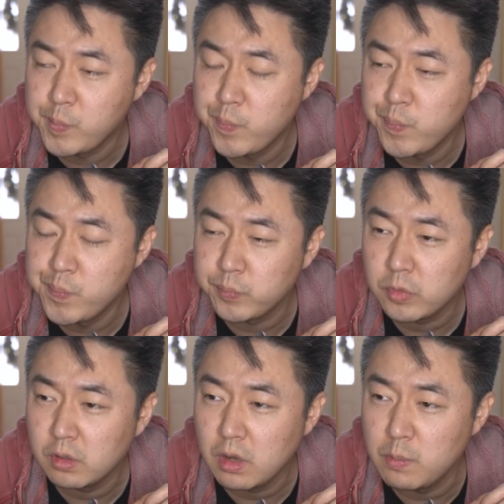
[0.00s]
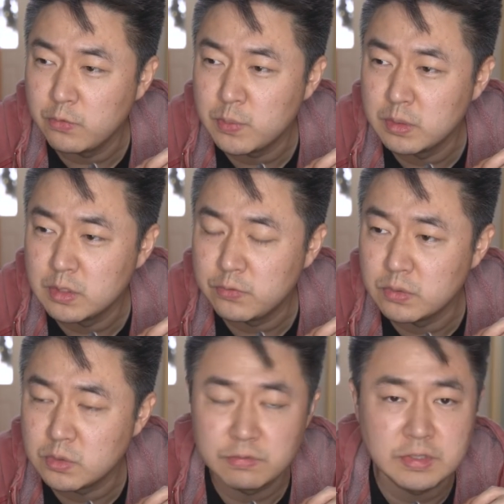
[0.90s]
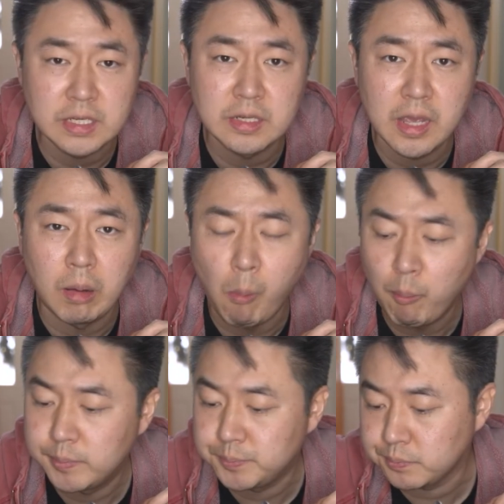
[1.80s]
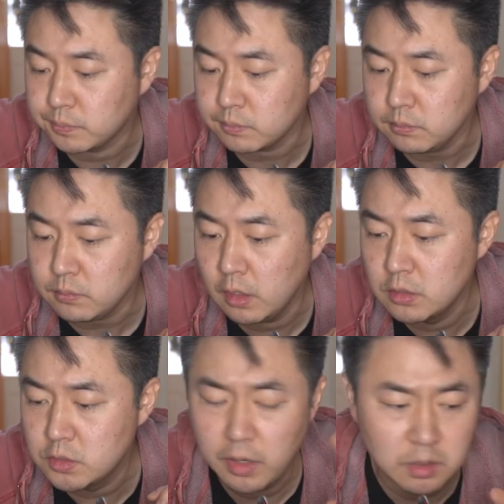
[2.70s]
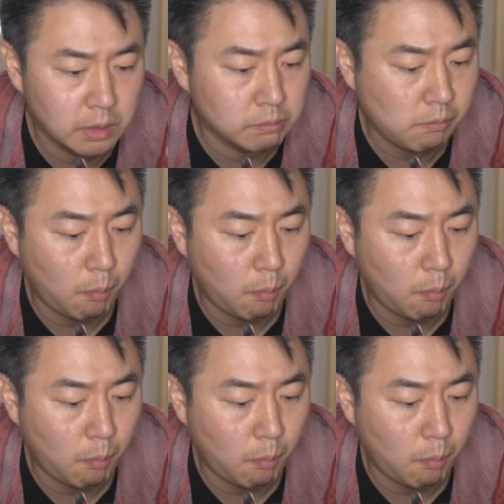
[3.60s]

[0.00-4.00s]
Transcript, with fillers: mm, they're coming from a different sort of DNA. So anyway,